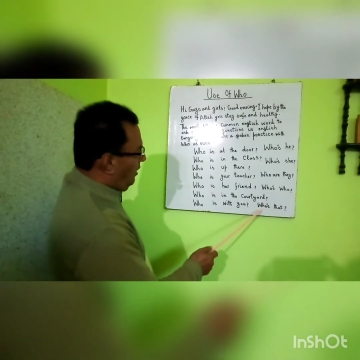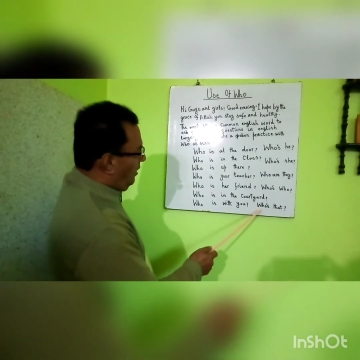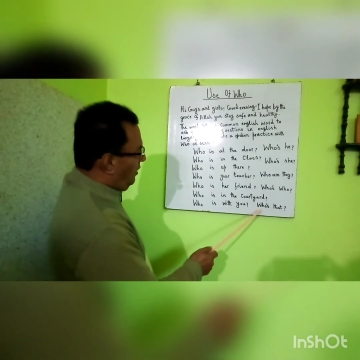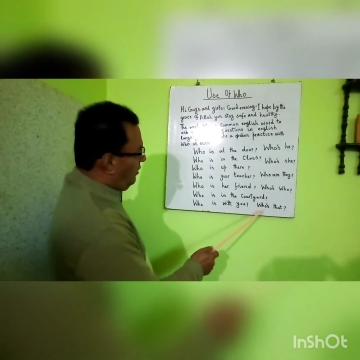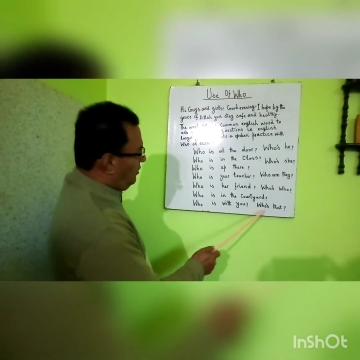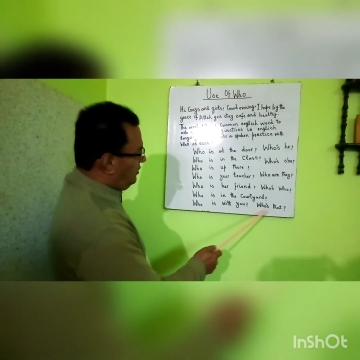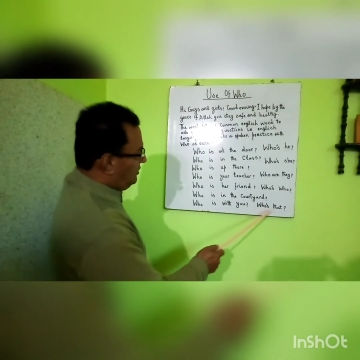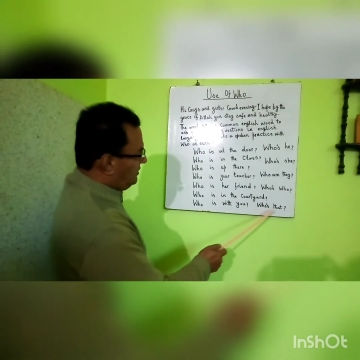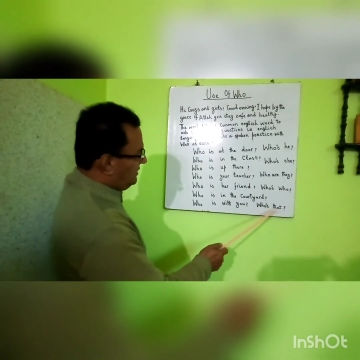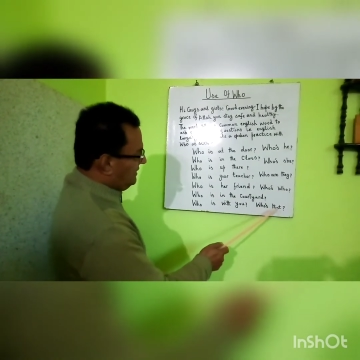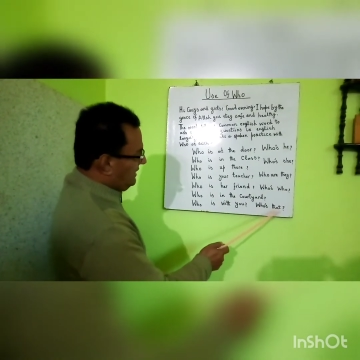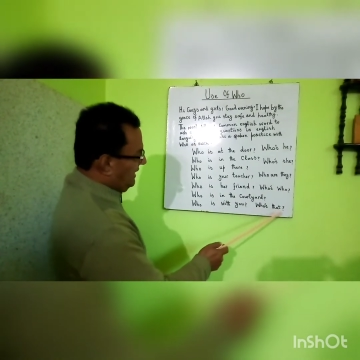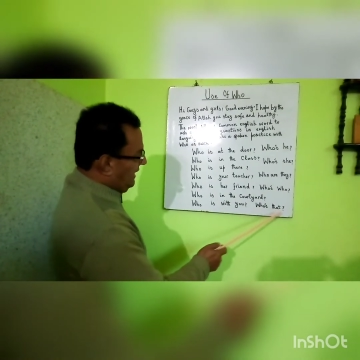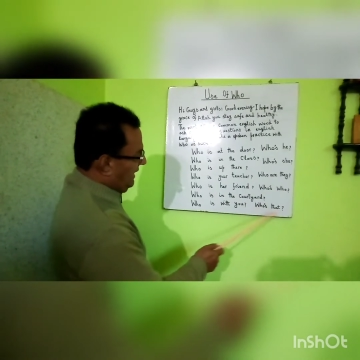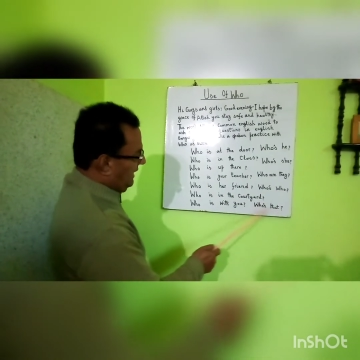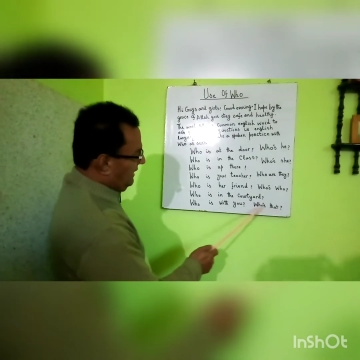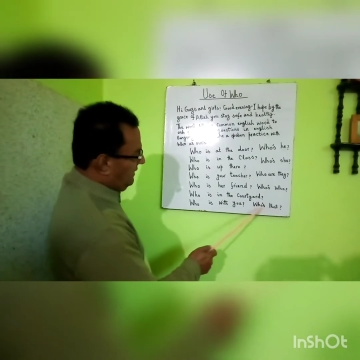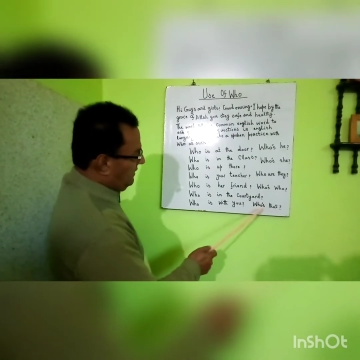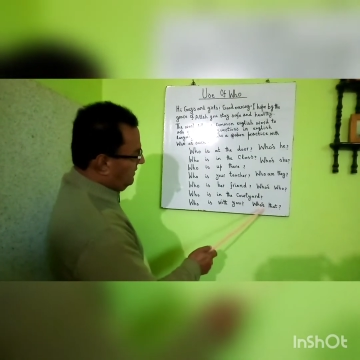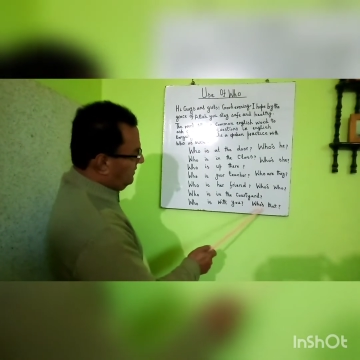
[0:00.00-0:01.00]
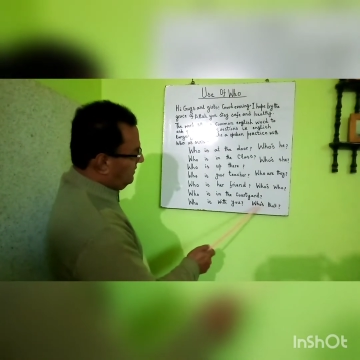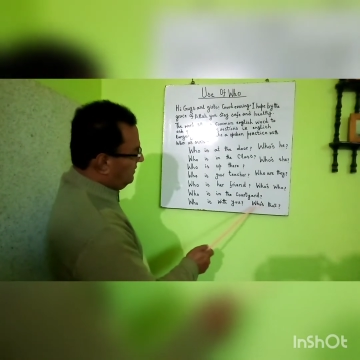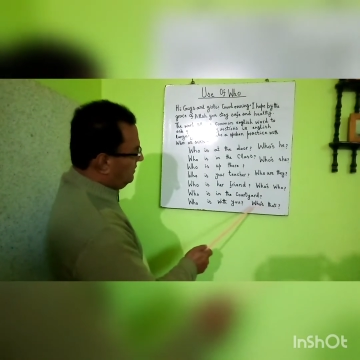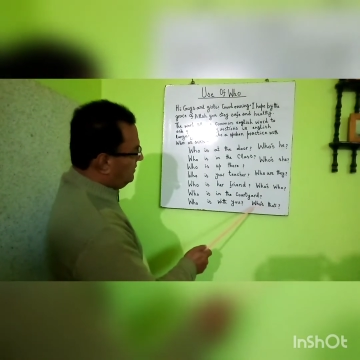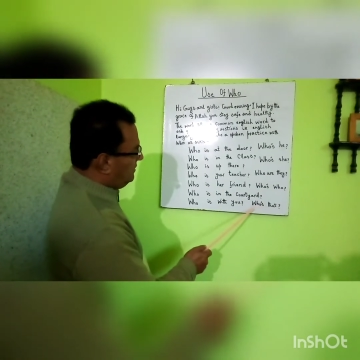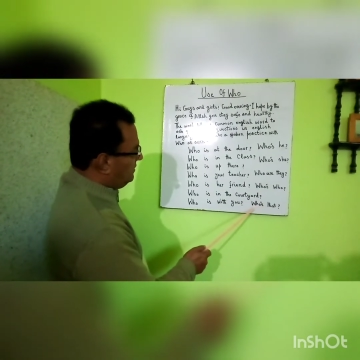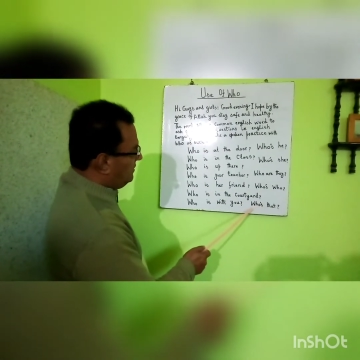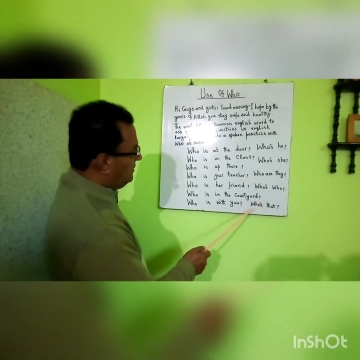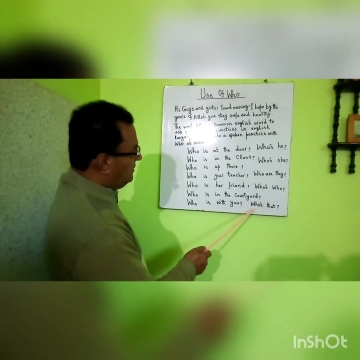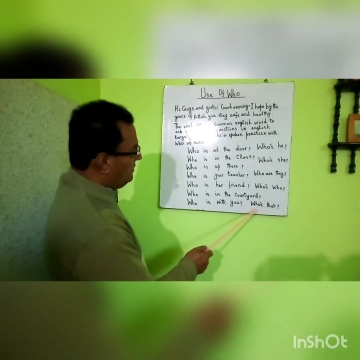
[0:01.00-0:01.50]
Who's that?
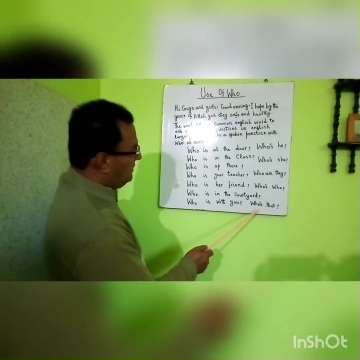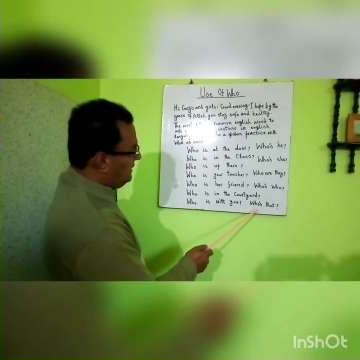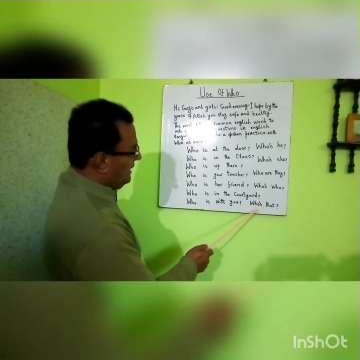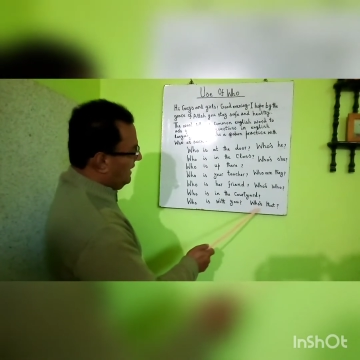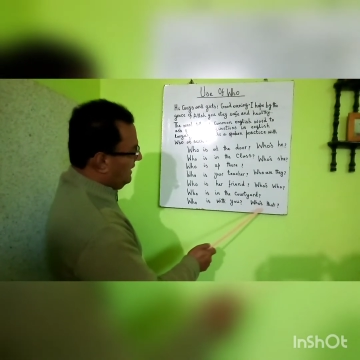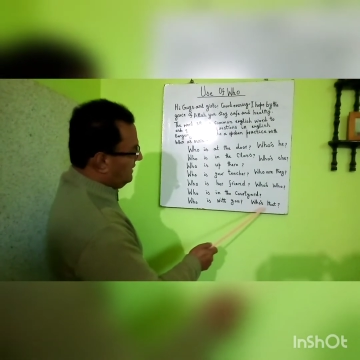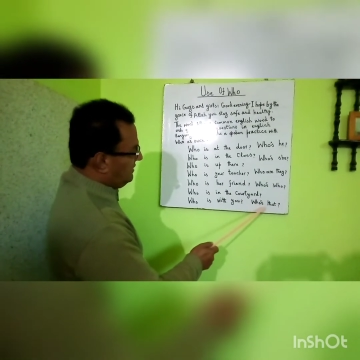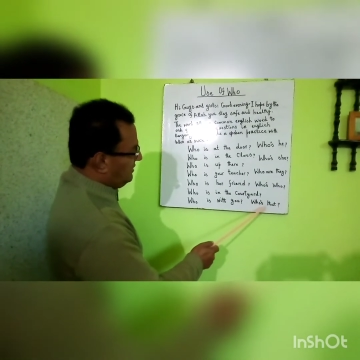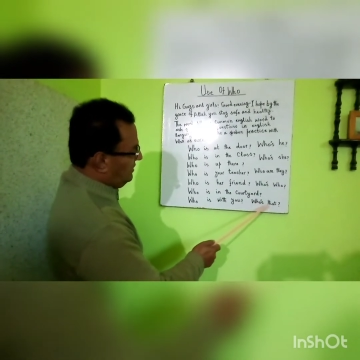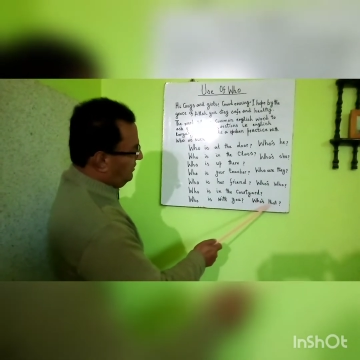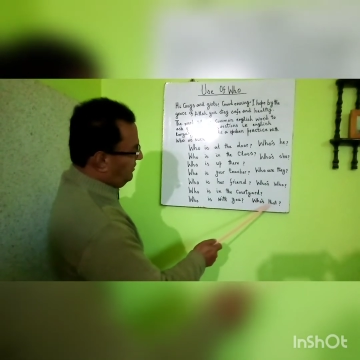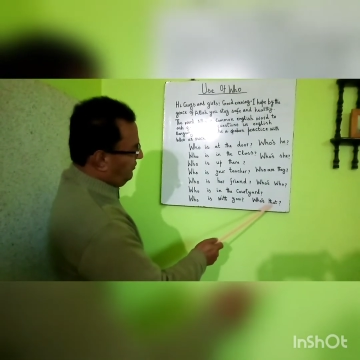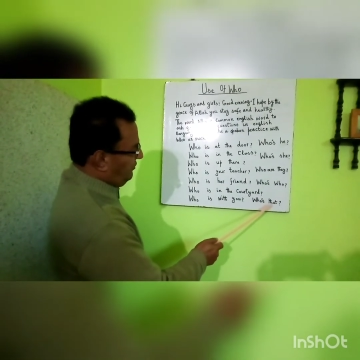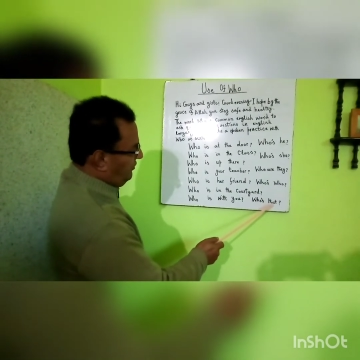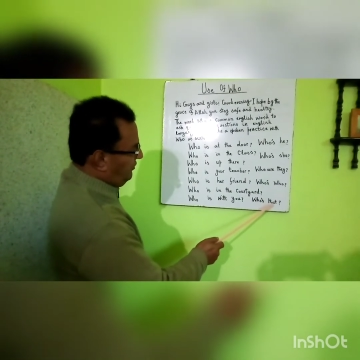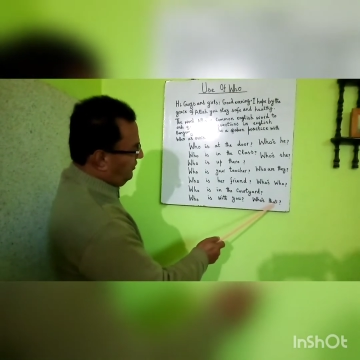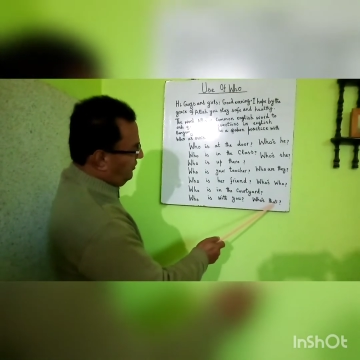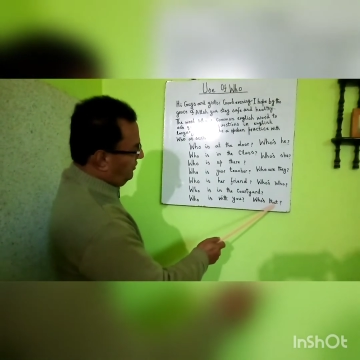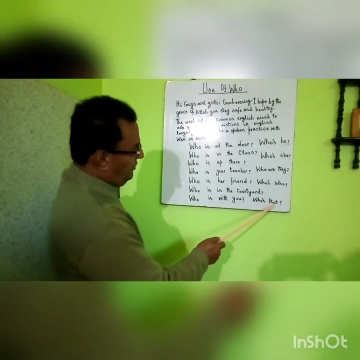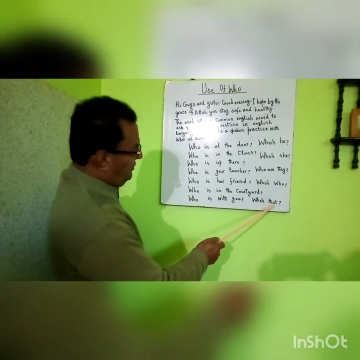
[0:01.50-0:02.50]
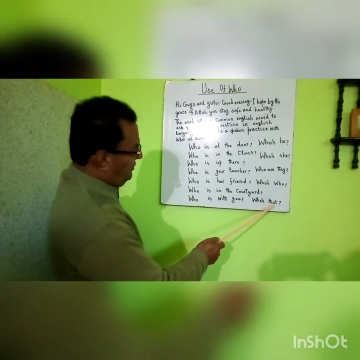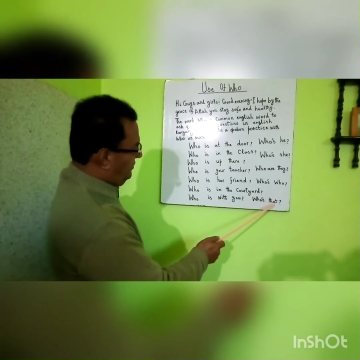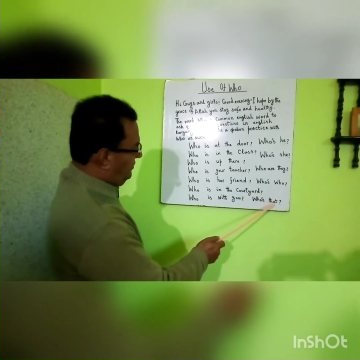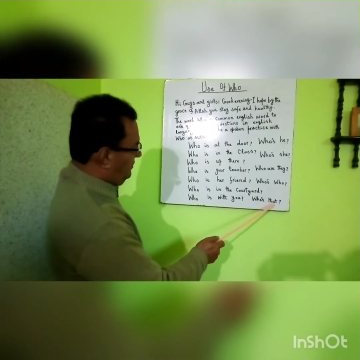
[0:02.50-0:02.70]
That's a fort.